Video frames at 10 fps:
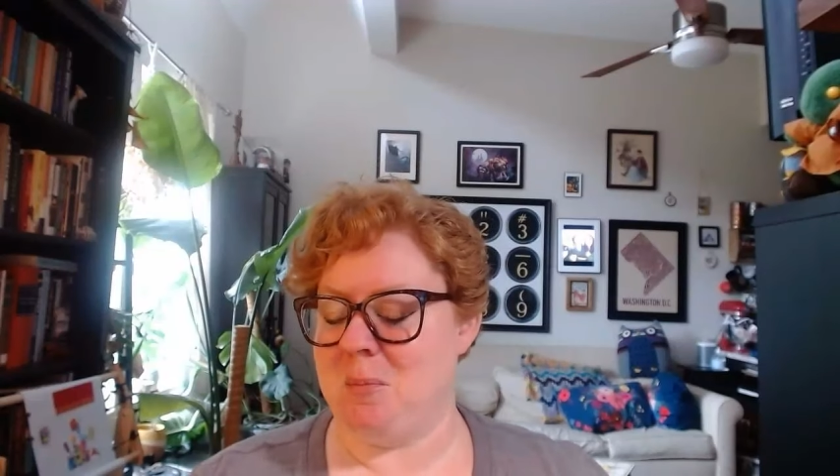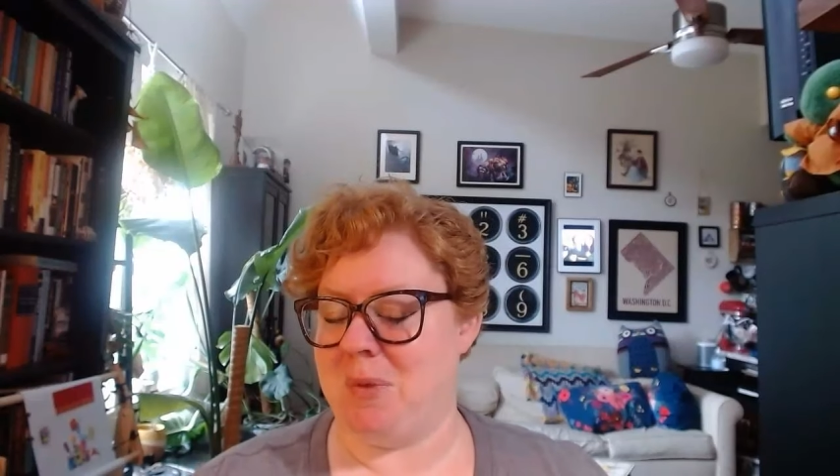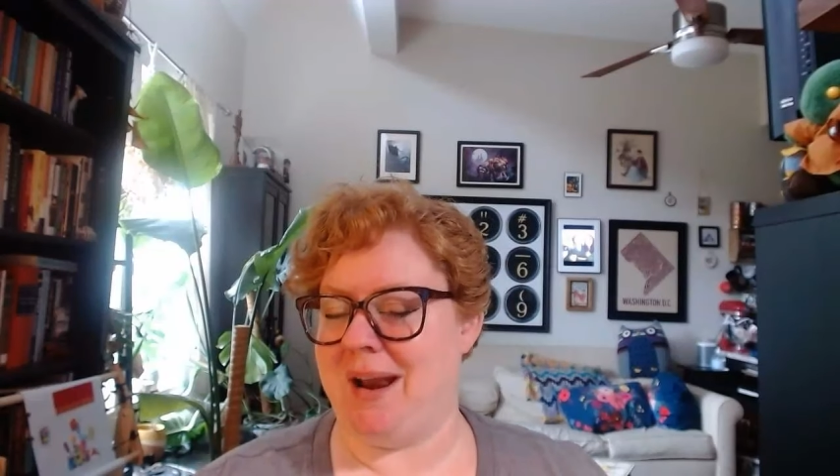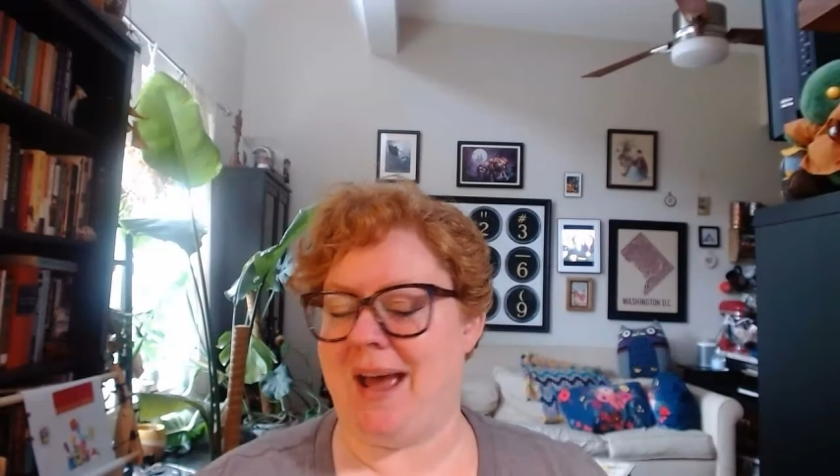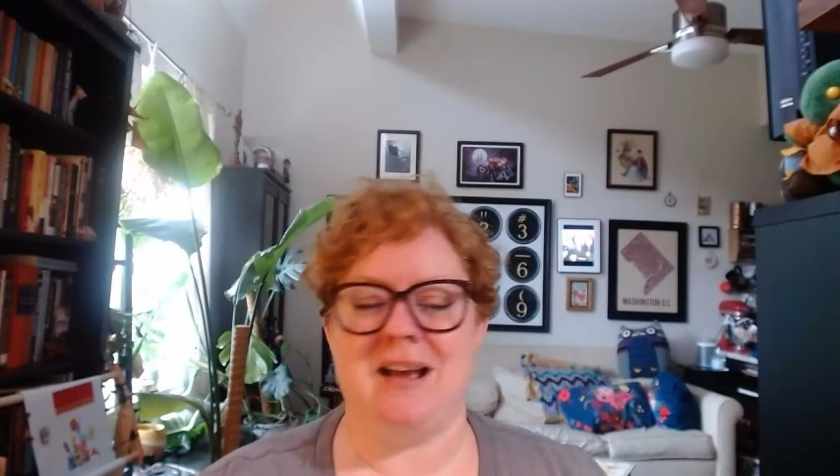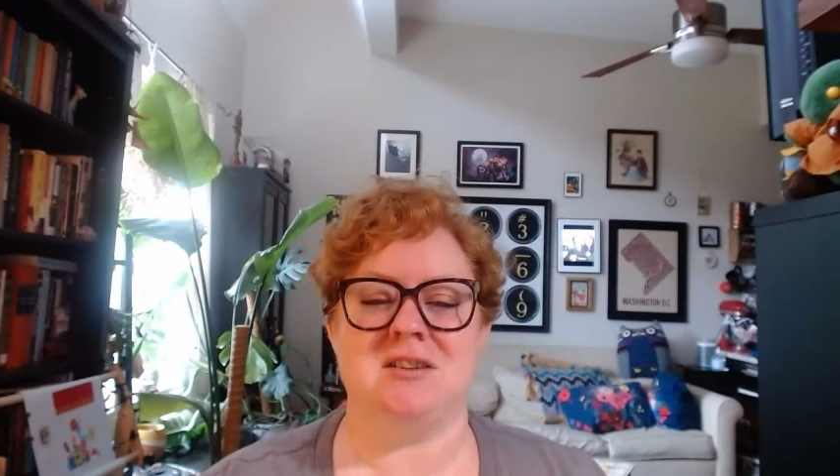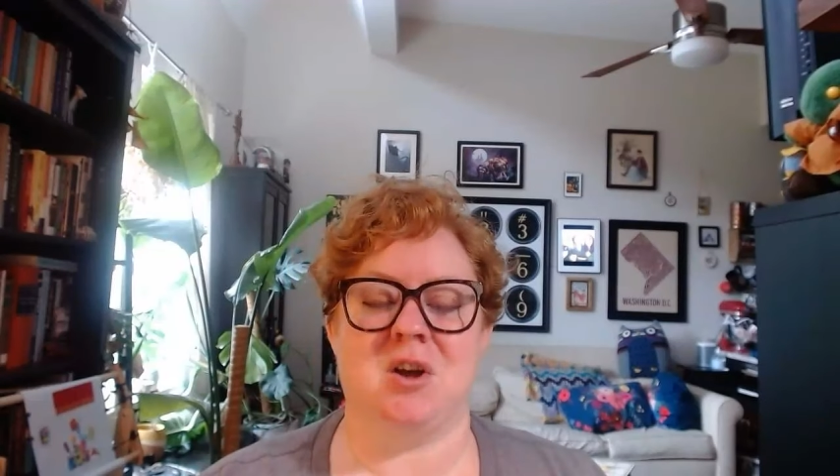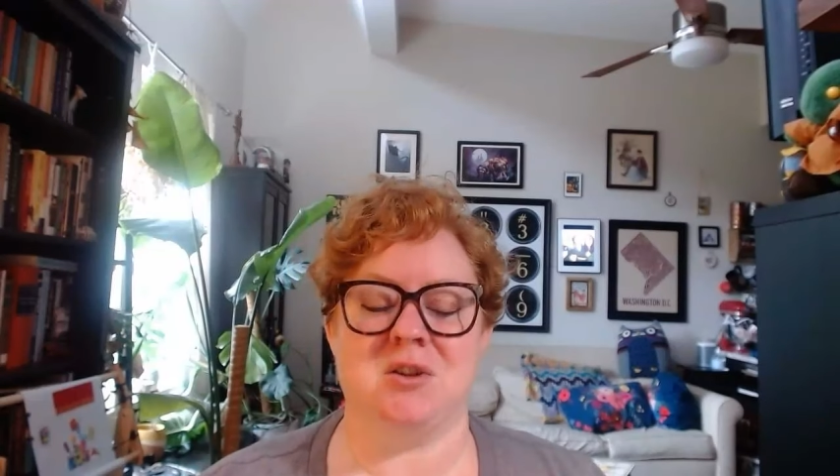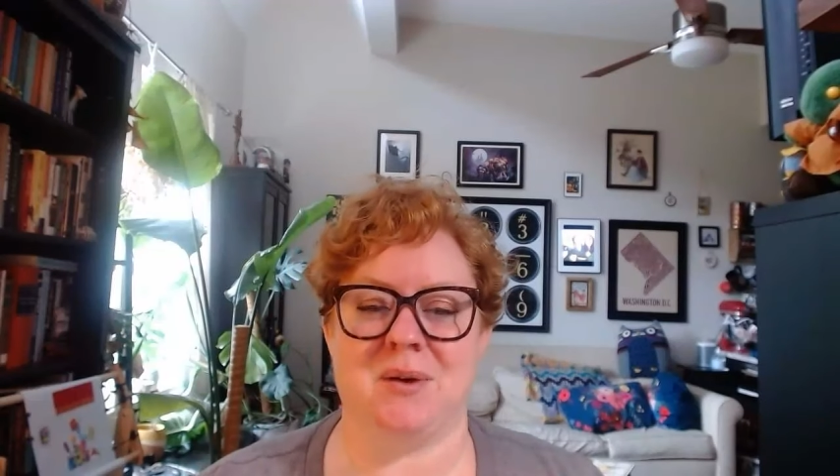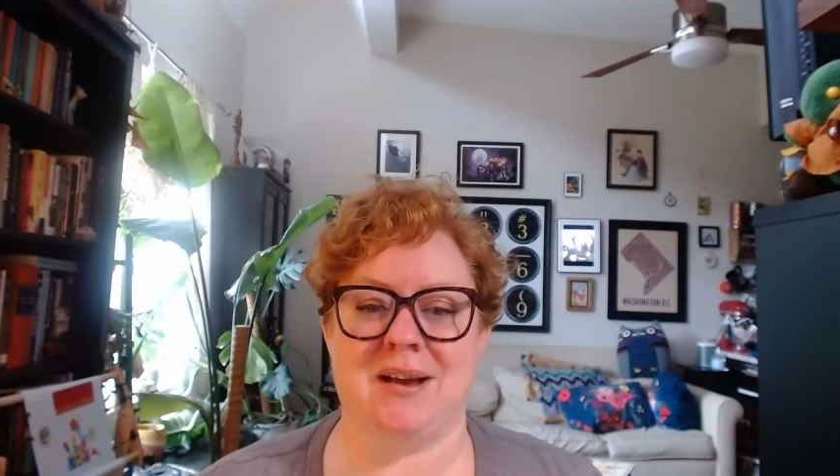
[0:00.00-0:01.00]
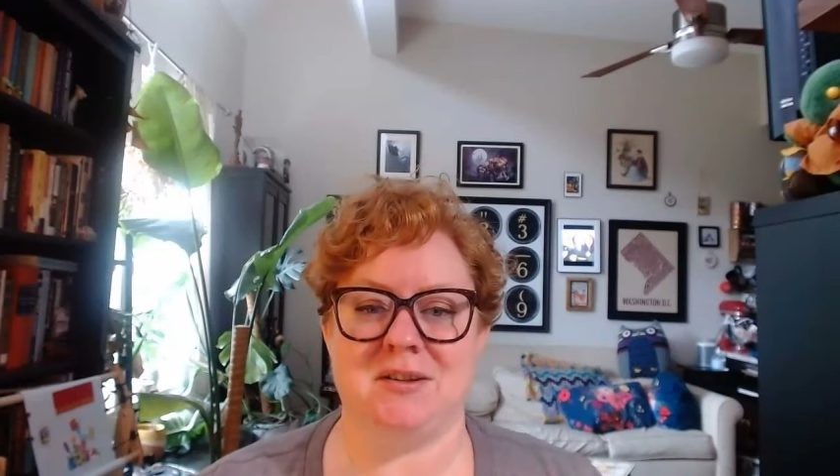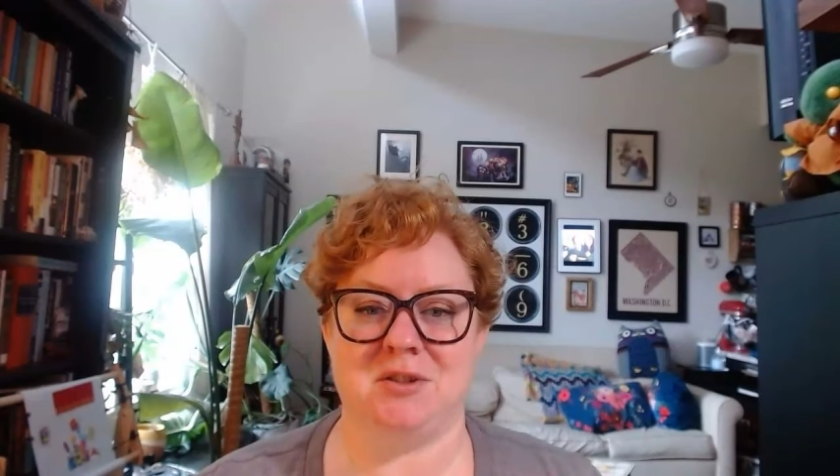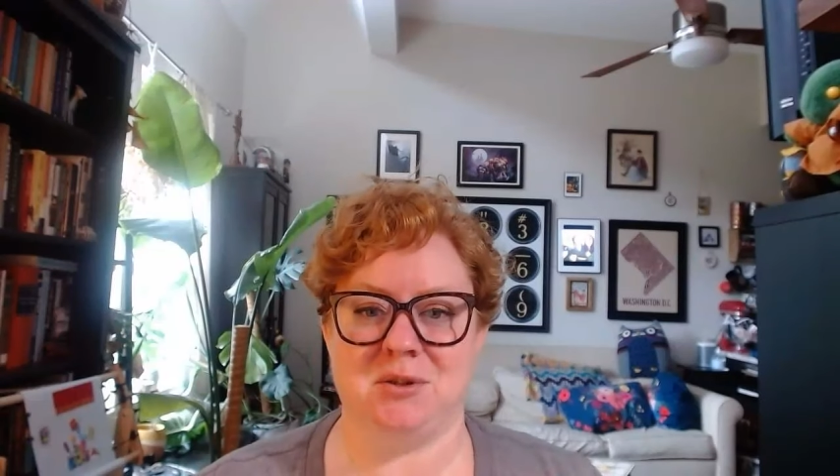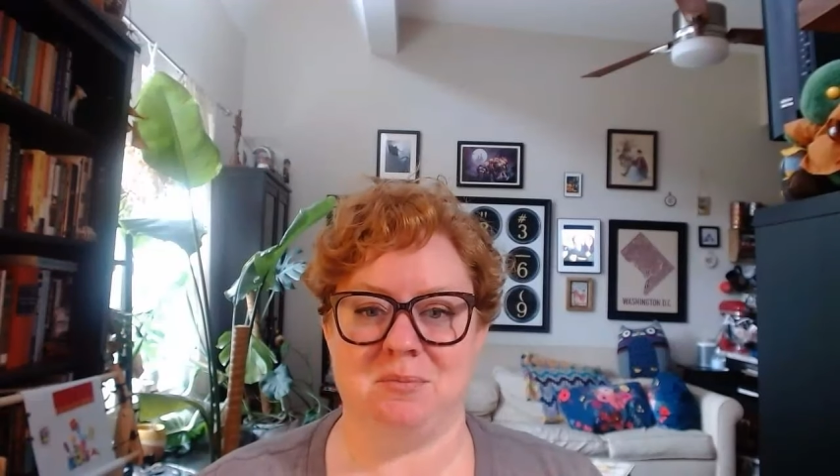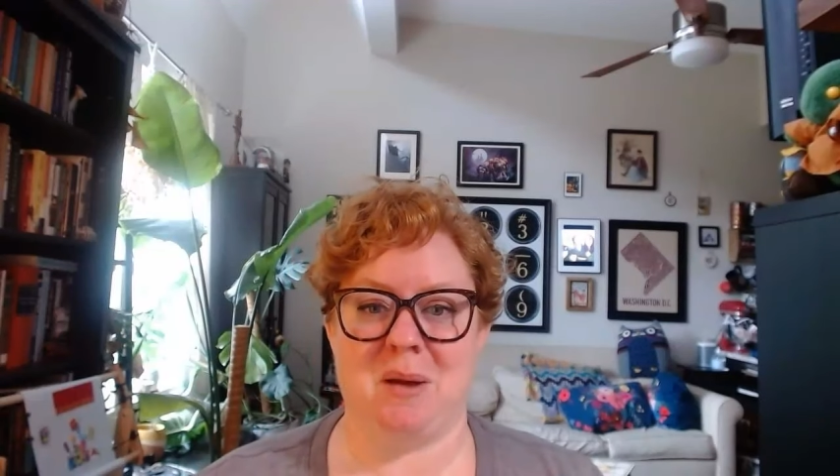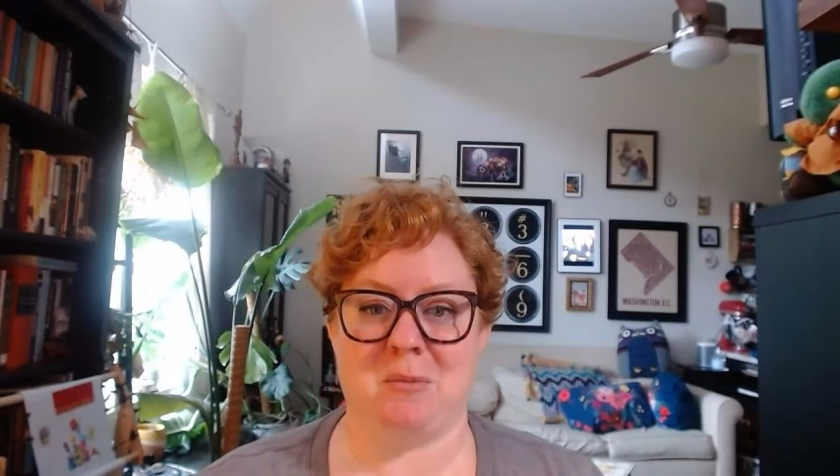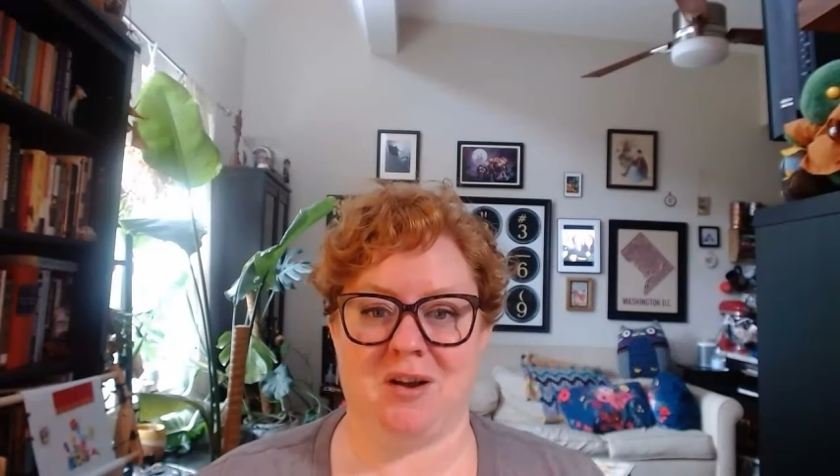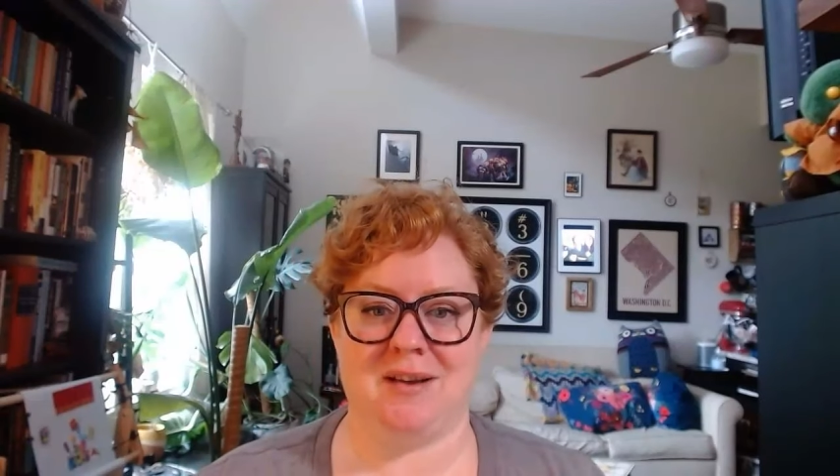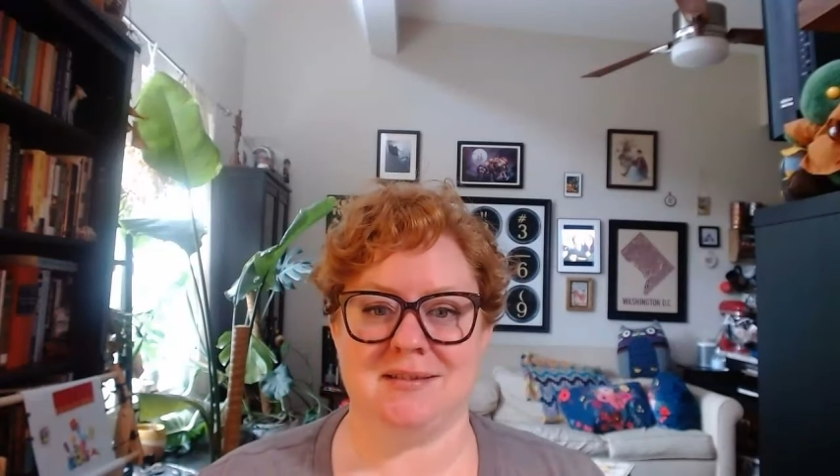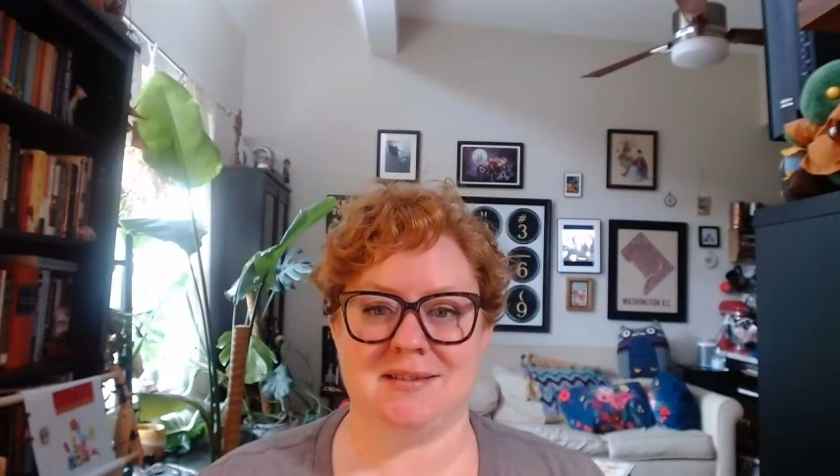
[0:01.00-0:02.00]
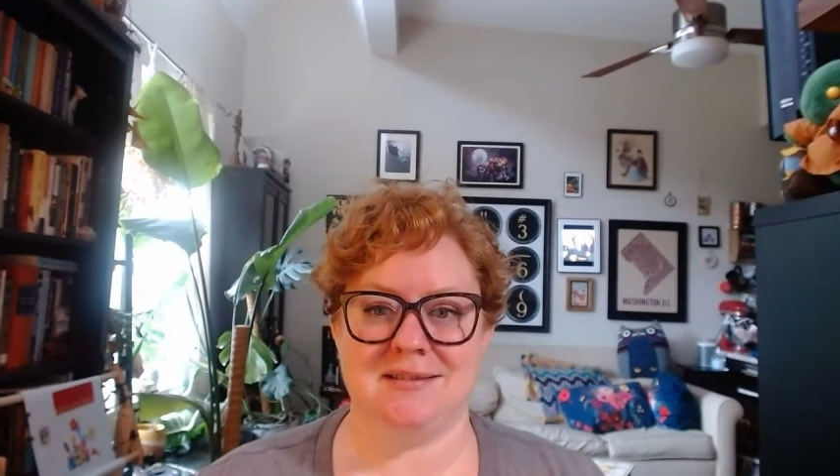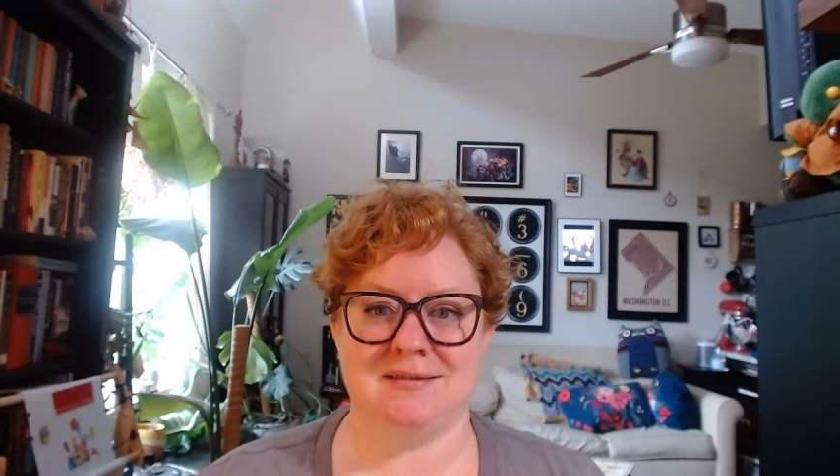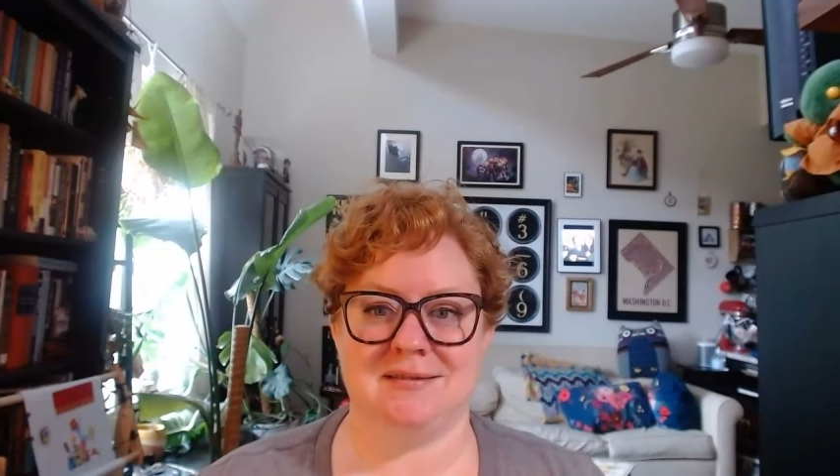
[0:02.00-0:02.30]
But I also had to memorize